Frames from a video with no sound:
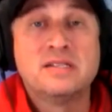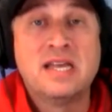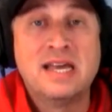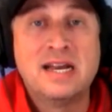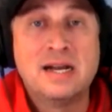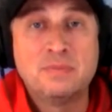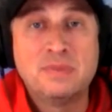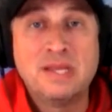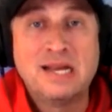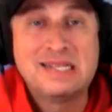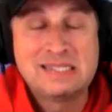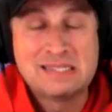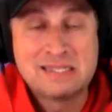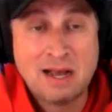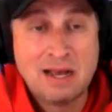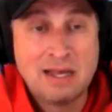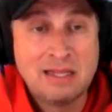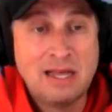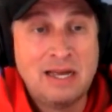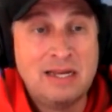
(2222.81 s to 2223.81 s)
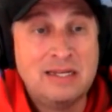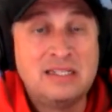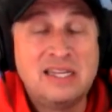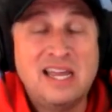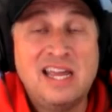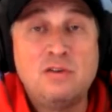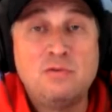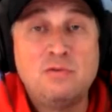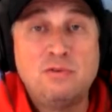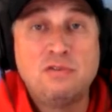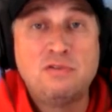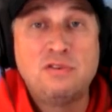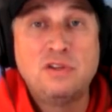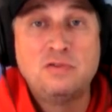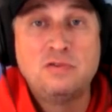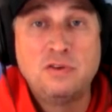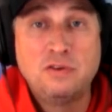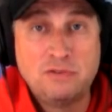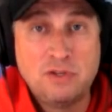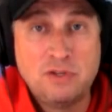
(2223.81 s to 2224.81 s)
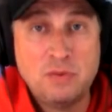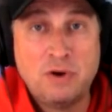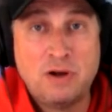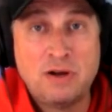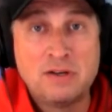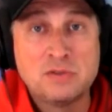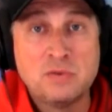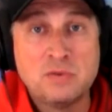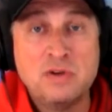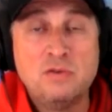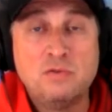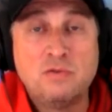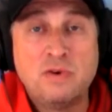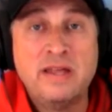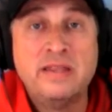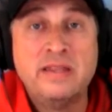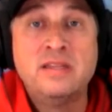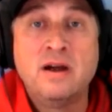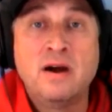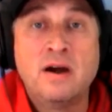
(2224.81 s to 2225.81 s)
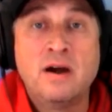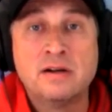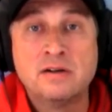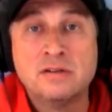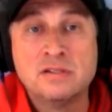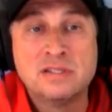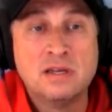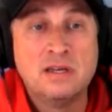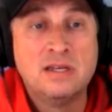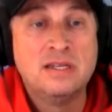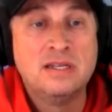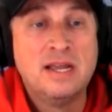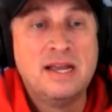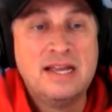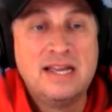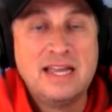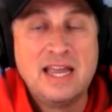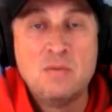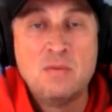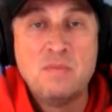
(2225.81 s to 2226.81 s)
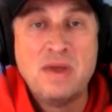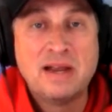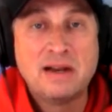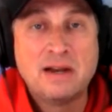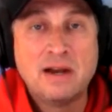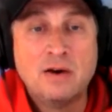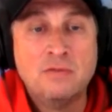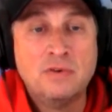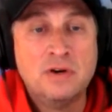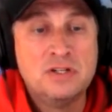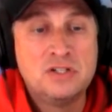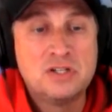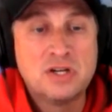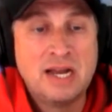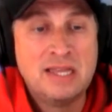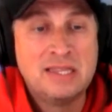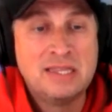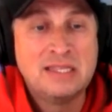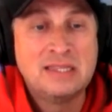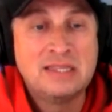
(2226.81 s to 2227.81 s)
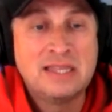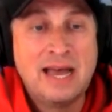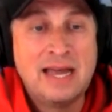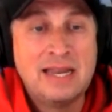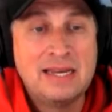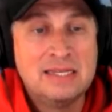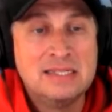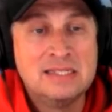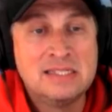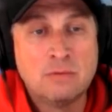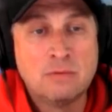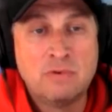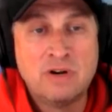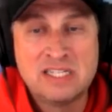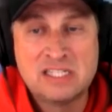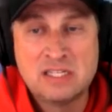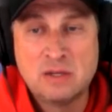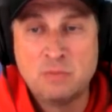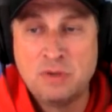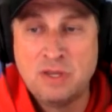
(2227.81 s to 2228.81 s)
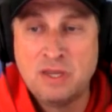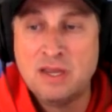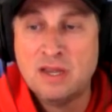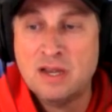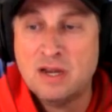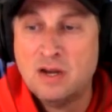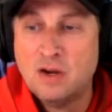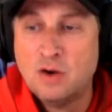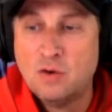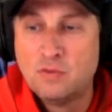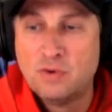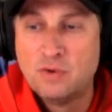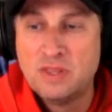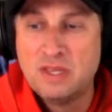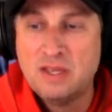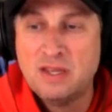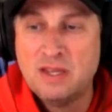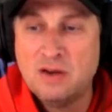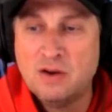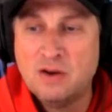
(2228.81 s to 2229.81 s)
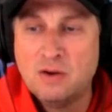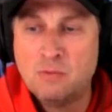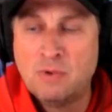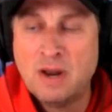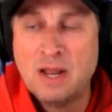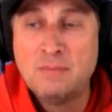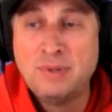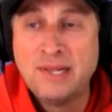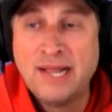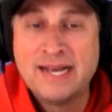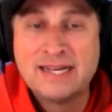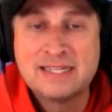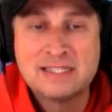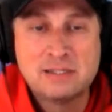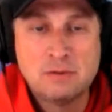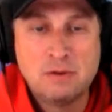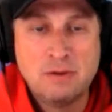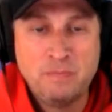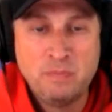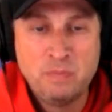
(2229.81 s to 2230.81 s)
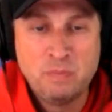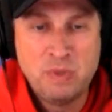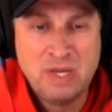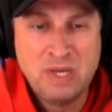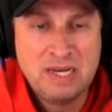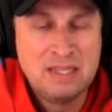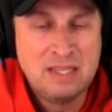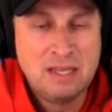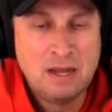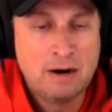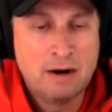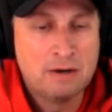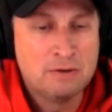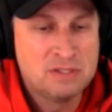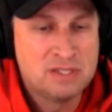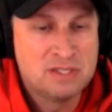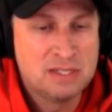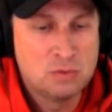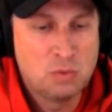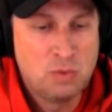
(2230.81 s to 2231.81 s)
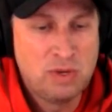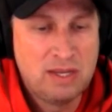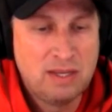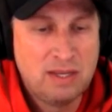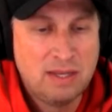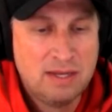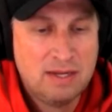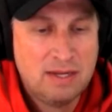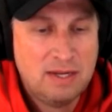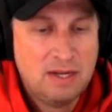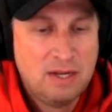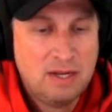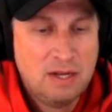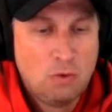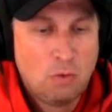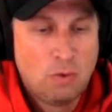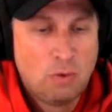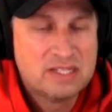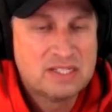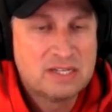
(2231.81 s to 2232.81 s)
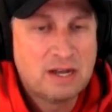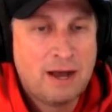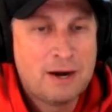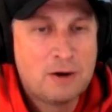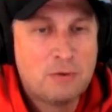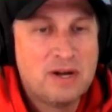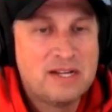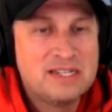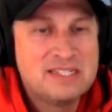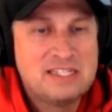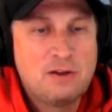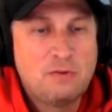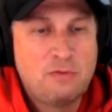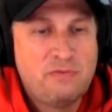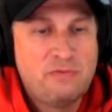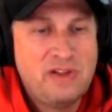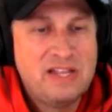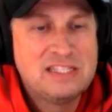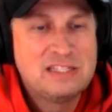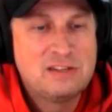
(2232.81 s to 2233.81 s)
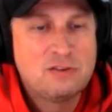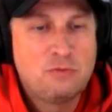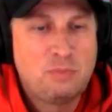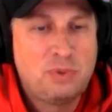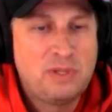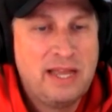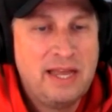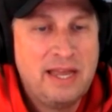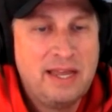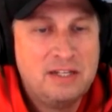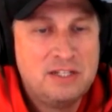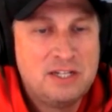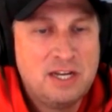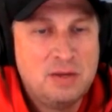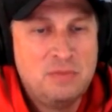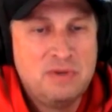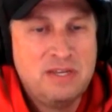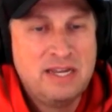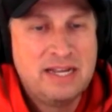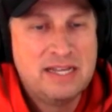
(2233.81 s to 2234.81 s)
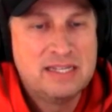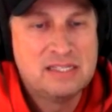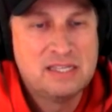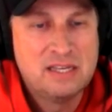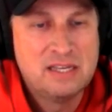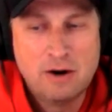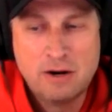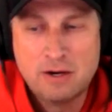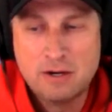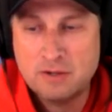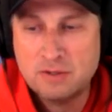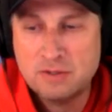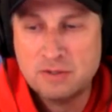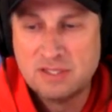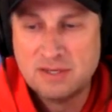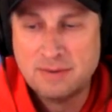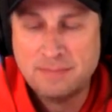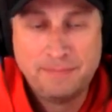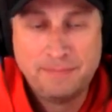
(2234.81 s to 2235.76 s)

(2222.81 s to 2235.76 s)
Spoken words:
Get up that sideline. Take 50-50 balls when you find the Argos in man coverage. I think that is the recipe for the Redblacks beating the Argos this week. What is Ottawa's defensive plan, JB, against the Argos?